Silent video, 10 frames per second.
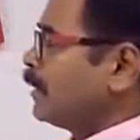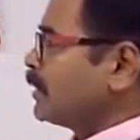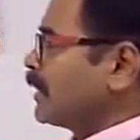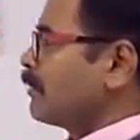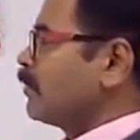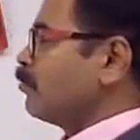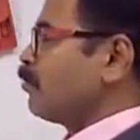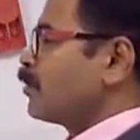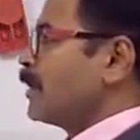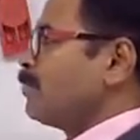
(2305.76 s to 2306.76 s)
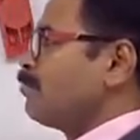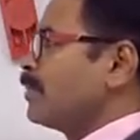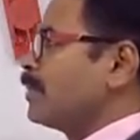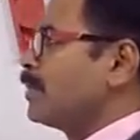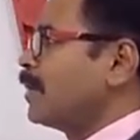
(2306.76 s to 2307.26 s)
is equal to mode
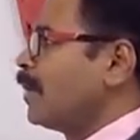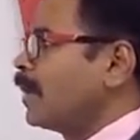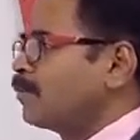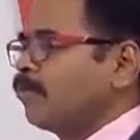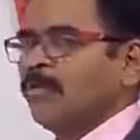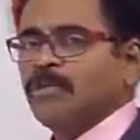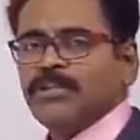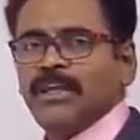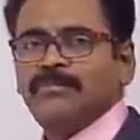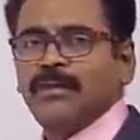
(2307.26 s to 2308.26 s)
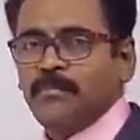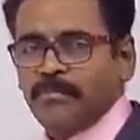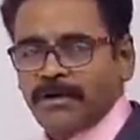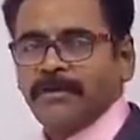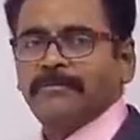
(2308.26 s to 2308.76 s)
number or mode shape
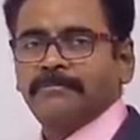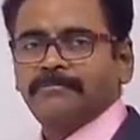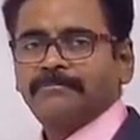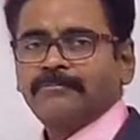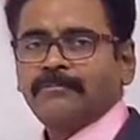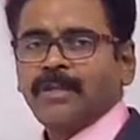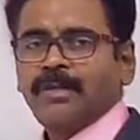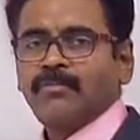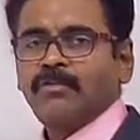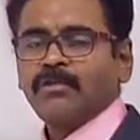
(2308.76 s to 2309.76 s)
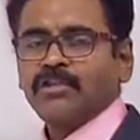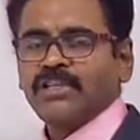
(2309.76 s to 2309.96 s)
number. Mode